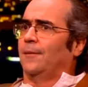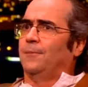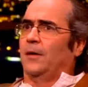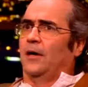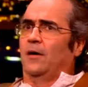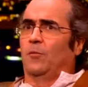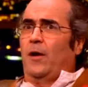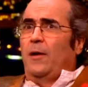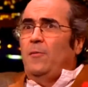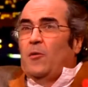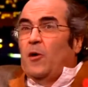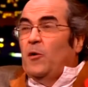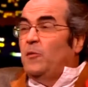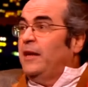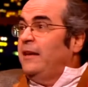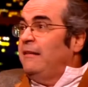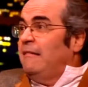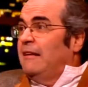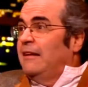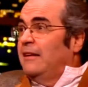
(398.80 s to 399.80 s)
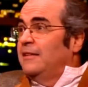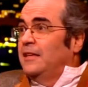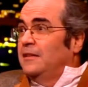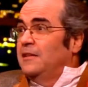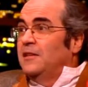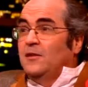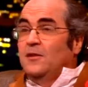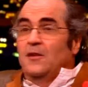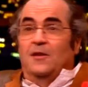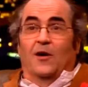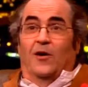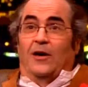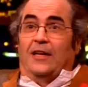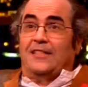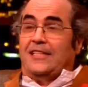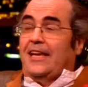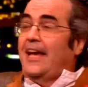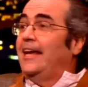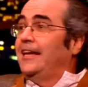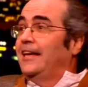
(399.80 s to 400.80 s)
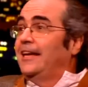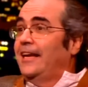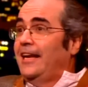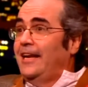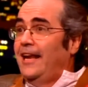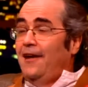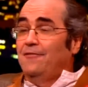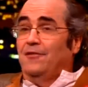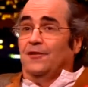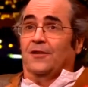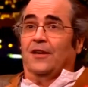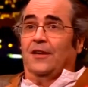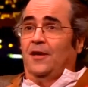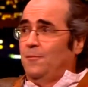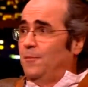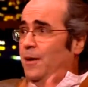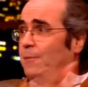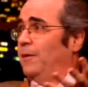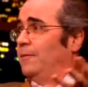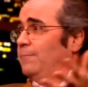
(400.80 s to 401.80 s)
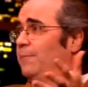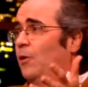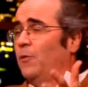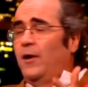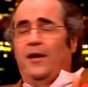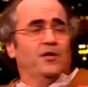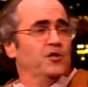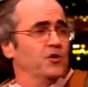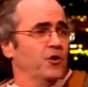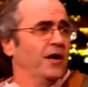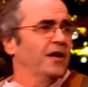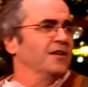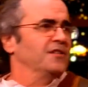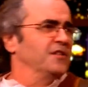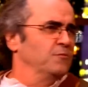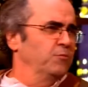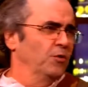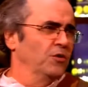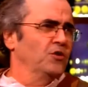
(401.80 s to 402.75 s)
but we were only 9, 10 and 11. You remember mohair trousers, what a